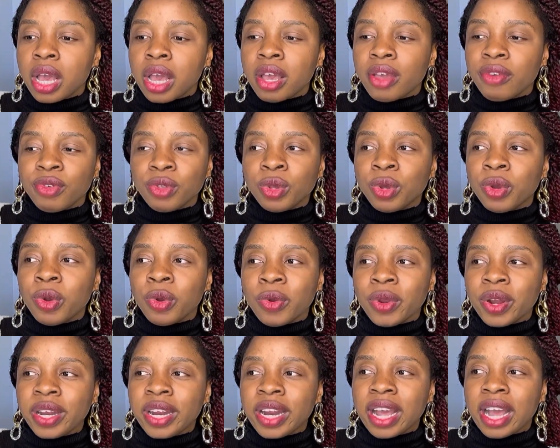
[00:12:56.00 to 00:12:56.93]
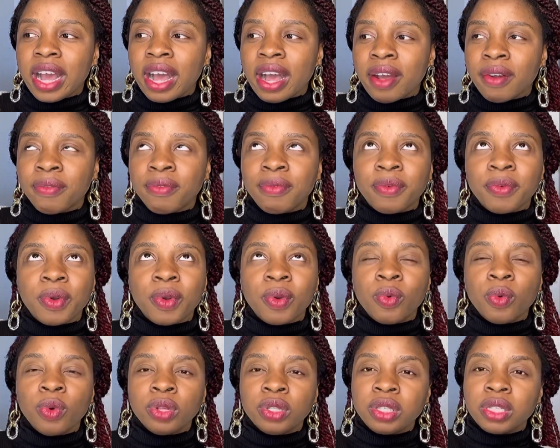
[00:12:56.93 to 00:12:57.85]
if you don't already have
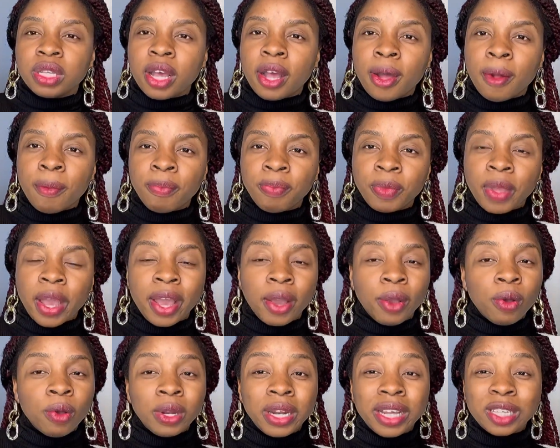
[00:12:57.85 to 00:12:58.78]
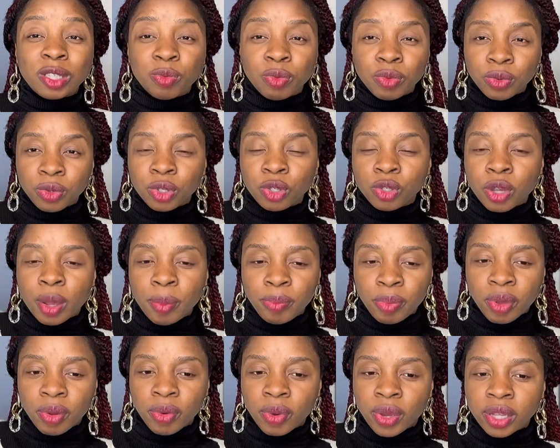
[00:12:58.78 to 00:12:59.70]
what um i call a spiritual
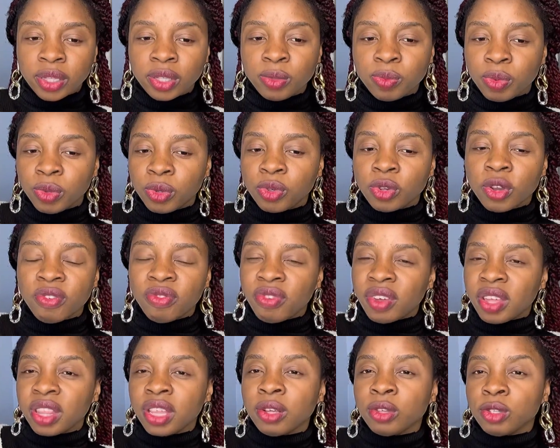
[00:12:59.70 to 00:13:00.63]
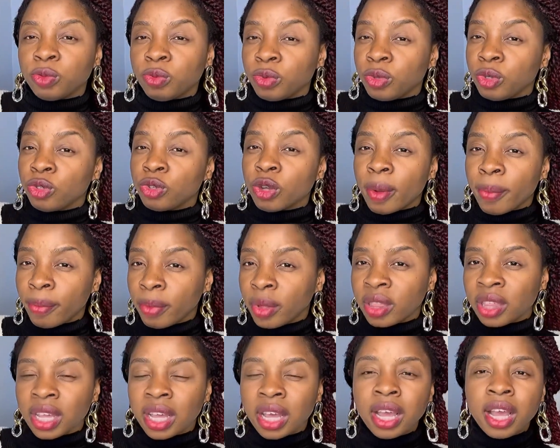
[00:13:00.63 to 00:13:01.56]
parent spiritual father or spiritual
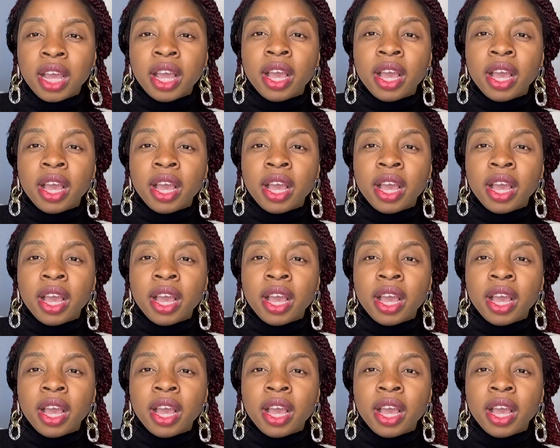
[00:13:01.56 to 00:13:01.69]
mother